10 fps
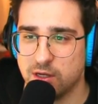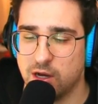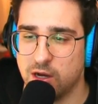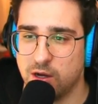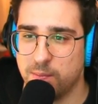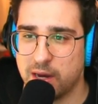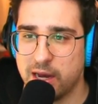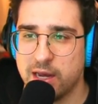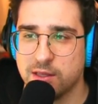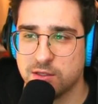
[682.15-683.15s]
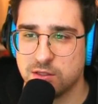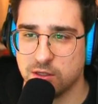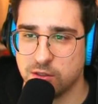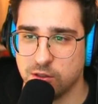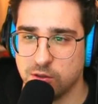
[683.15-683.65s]
I had this
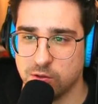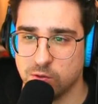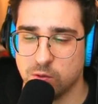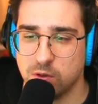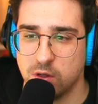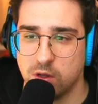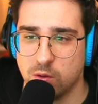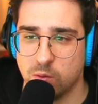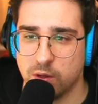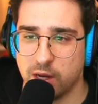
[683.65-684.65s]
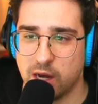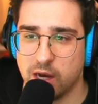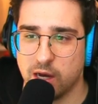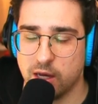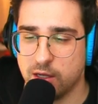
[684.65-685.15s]
issue when
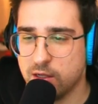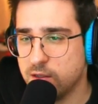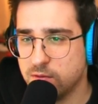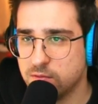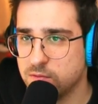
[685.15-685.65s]
I